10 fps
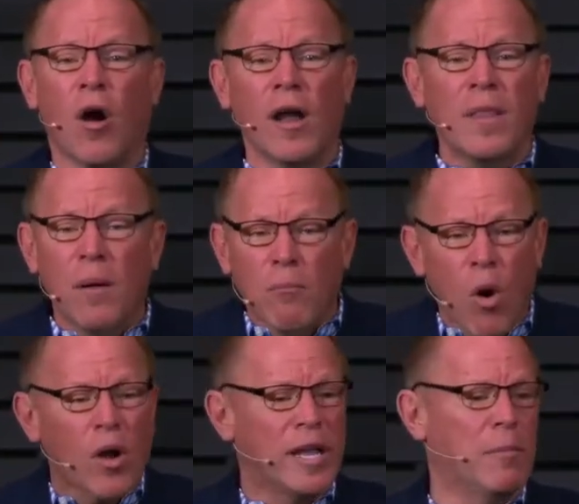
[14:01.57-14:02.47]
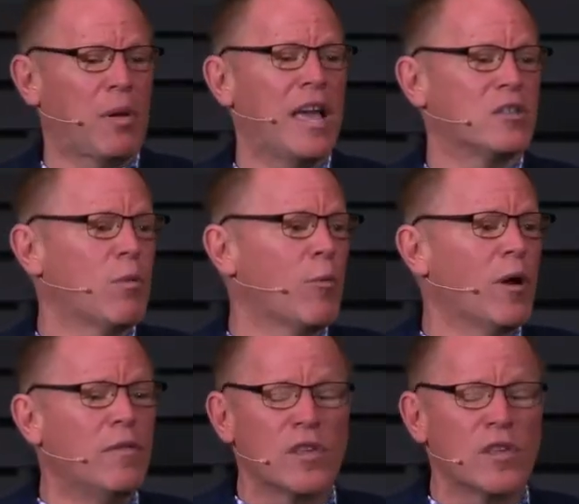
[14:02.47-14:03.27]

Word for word: are in the marketplace, when we're in the